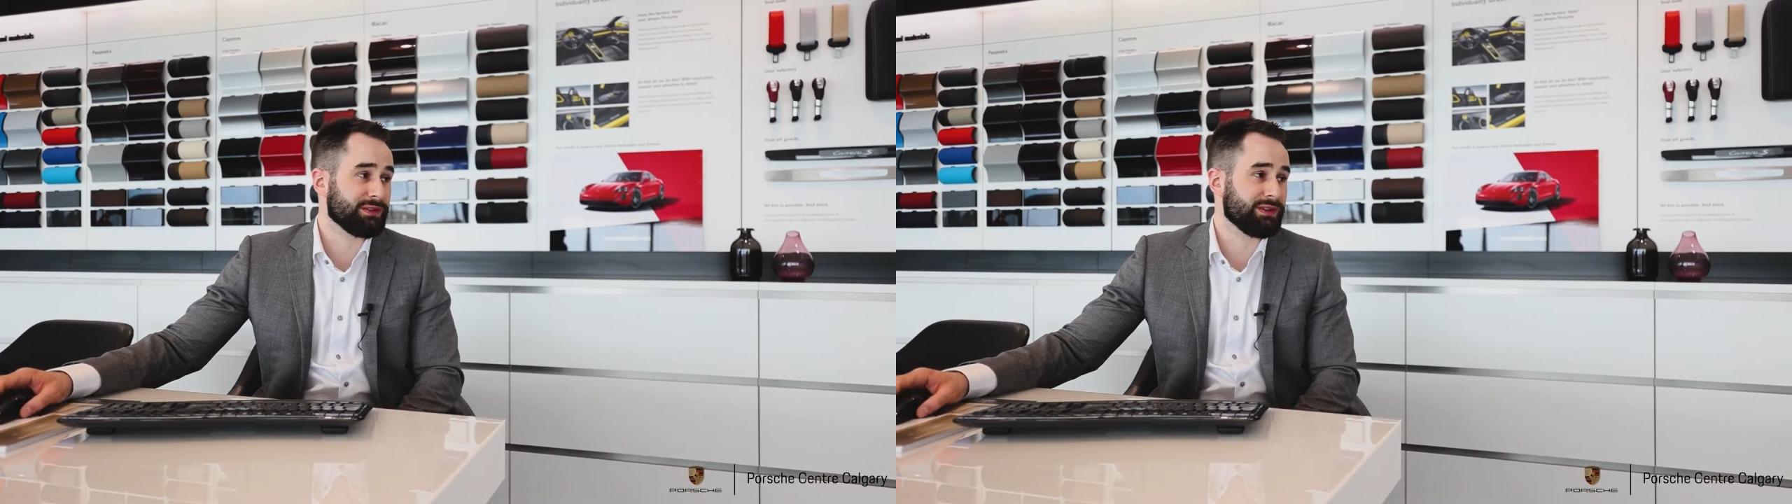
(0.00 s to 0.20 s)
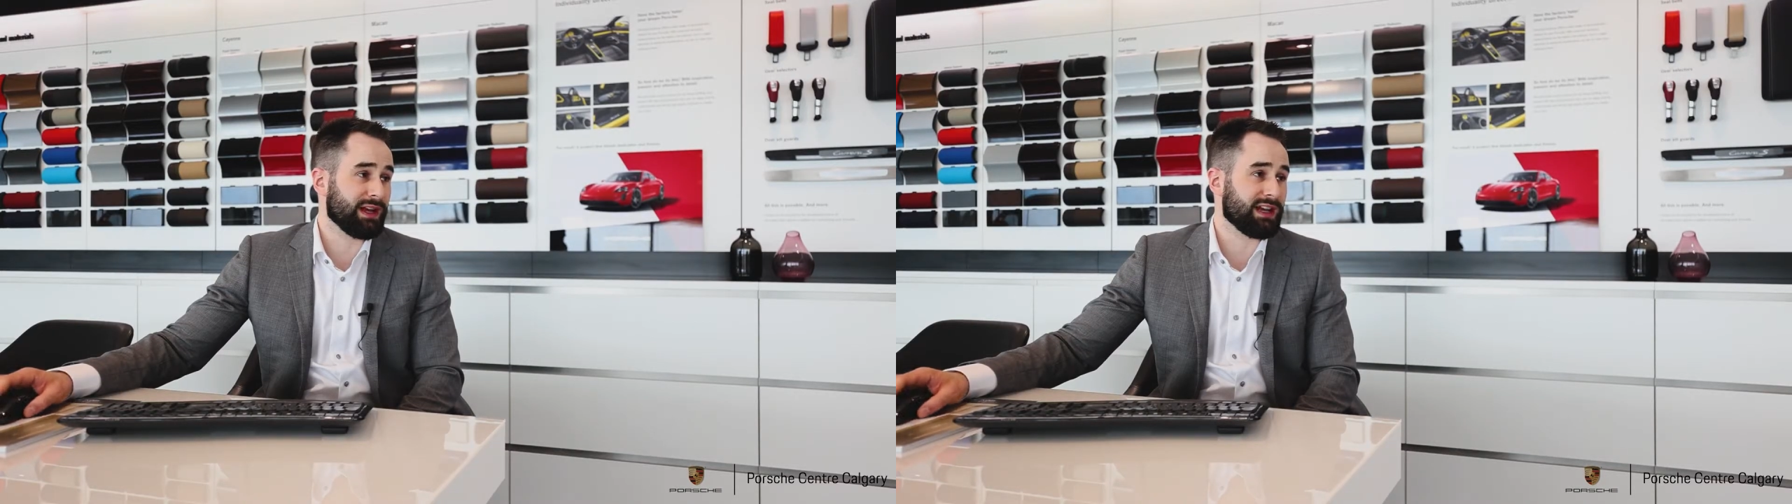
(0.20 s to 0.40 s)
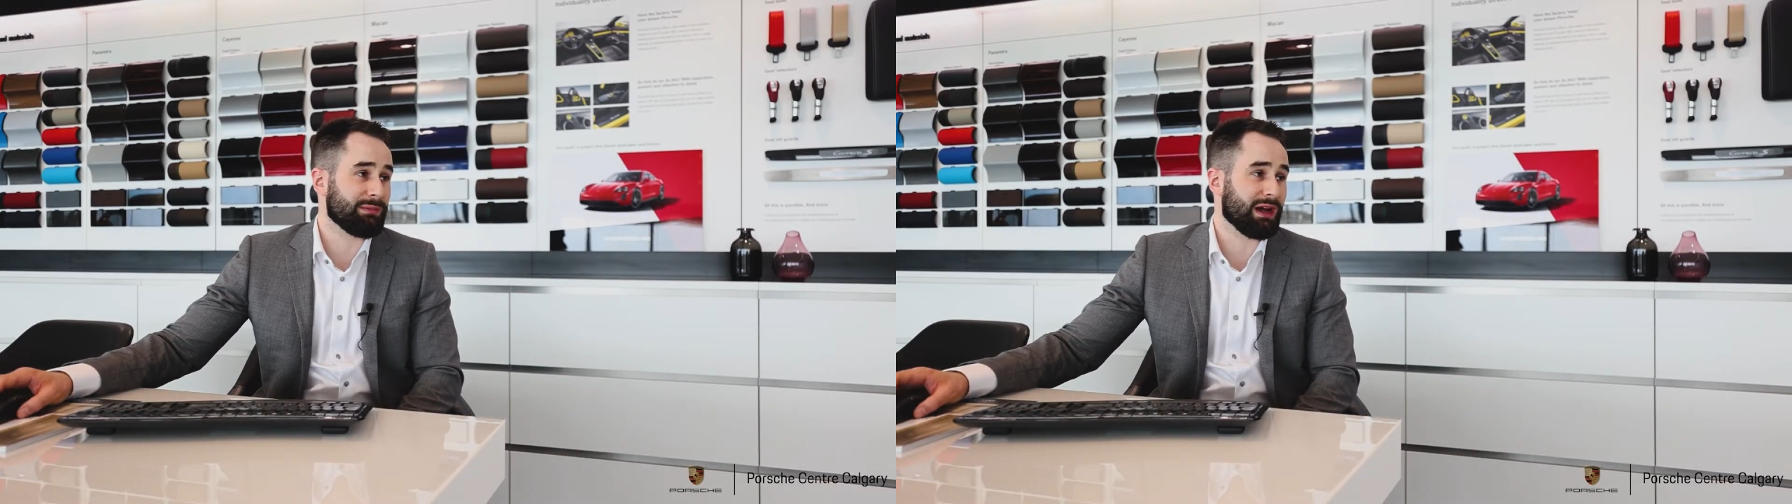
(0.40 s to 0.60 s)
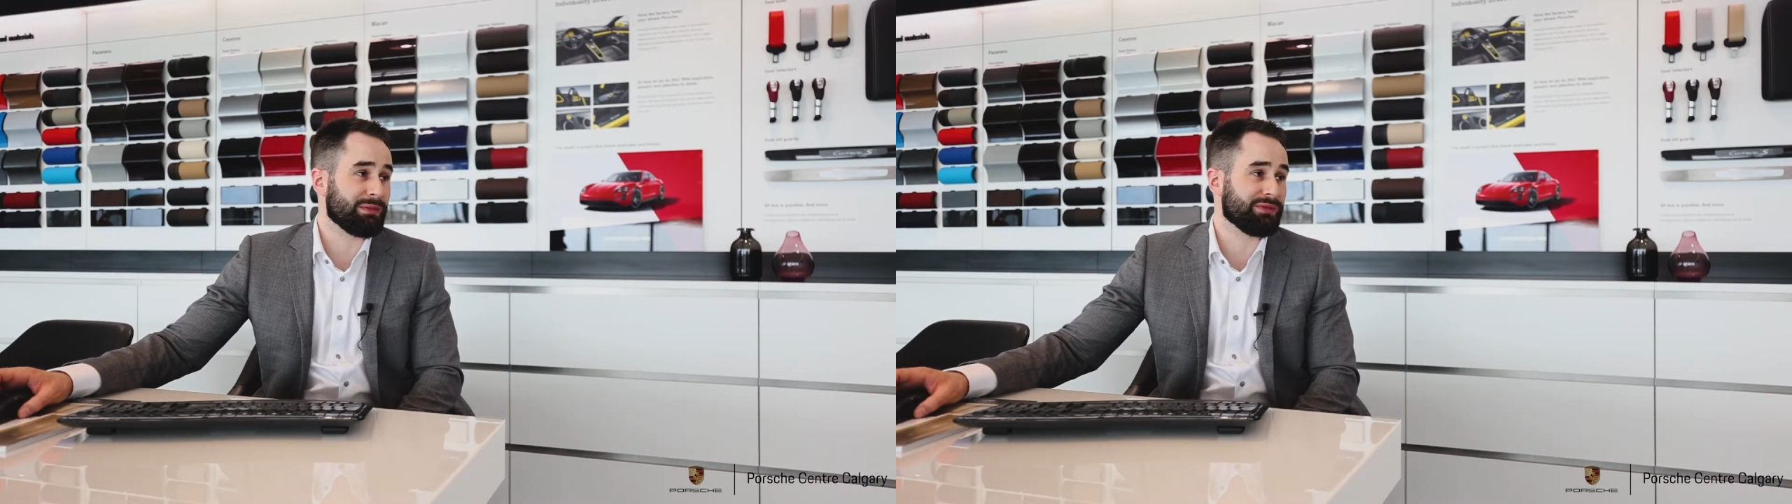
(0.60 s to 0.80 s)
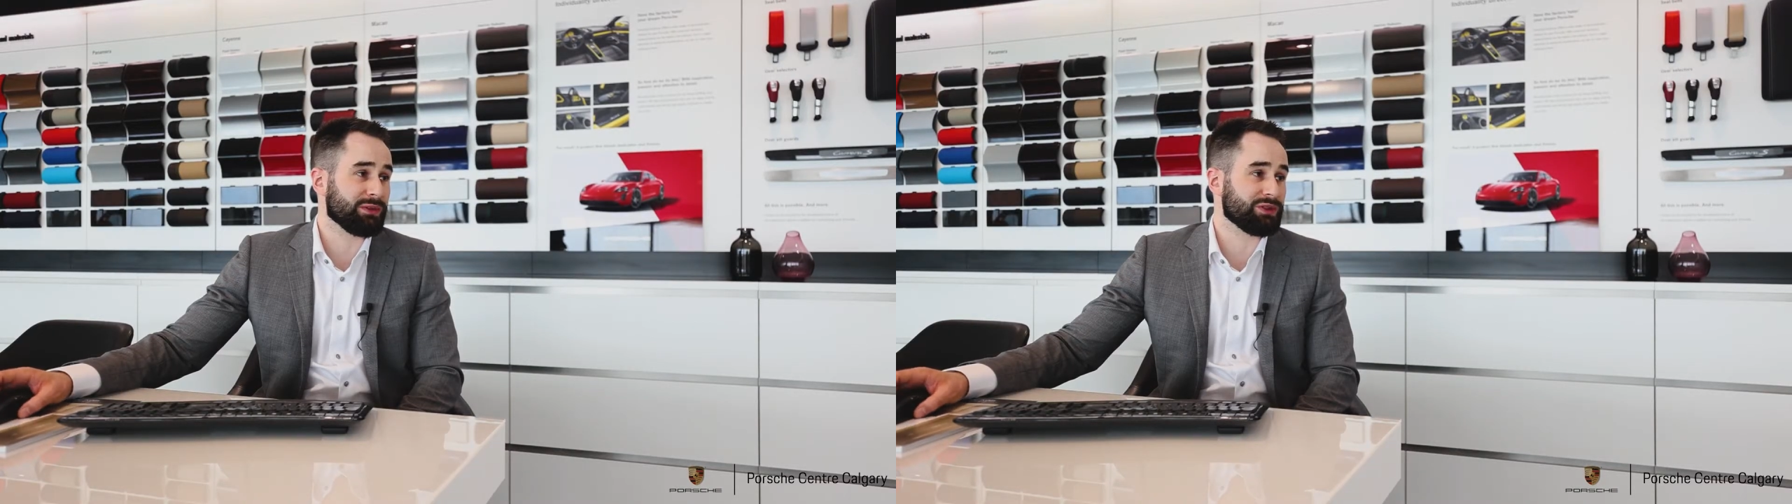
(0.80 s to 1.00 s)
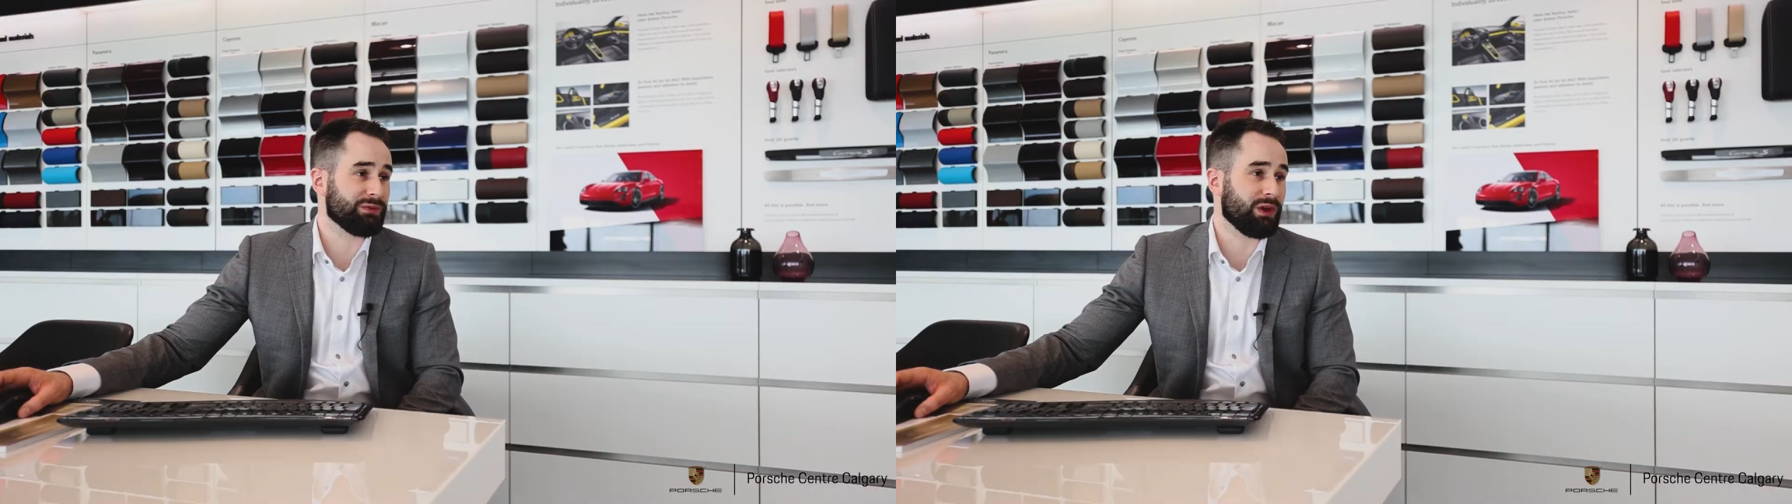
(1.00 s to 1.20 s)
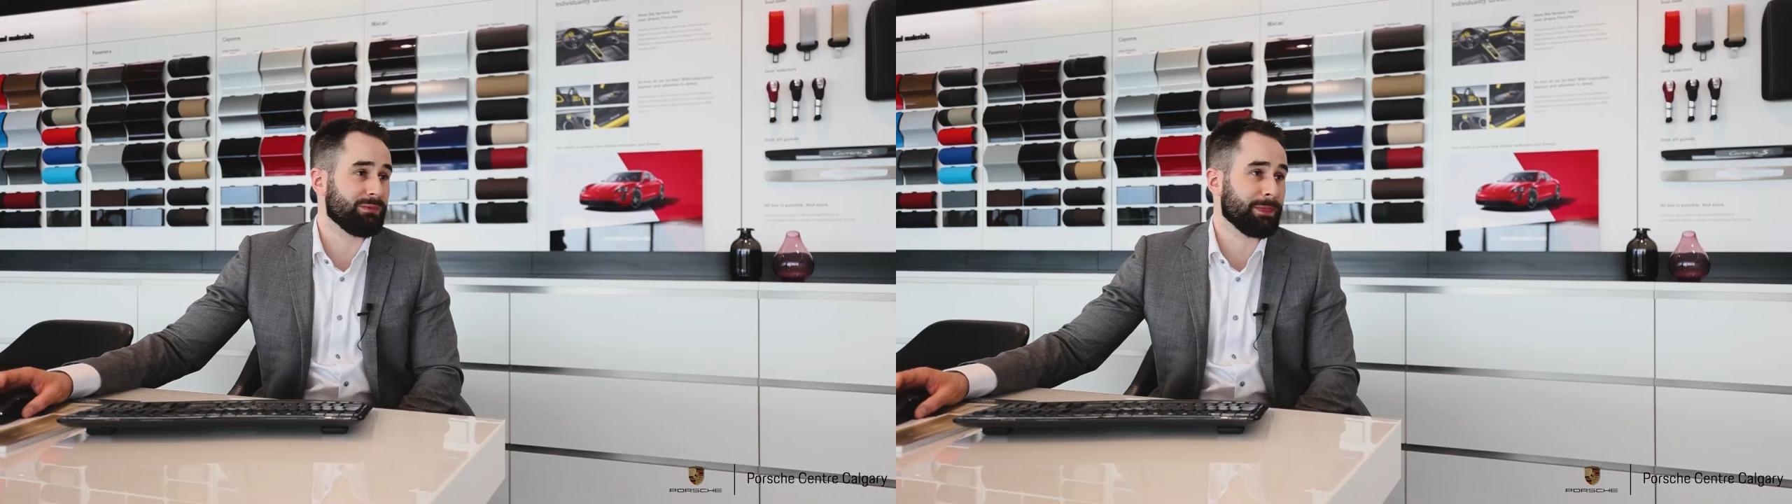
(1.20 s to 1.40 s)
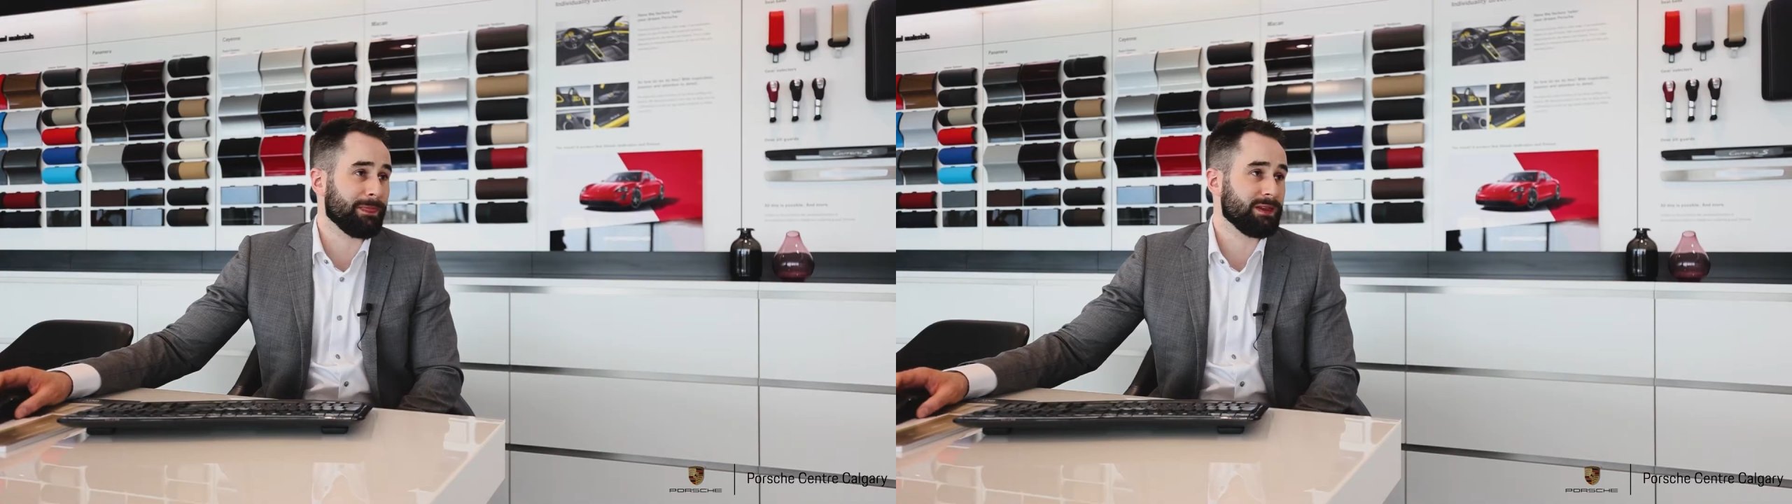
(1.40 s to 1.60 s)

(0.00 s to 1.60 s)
that come up, first of all.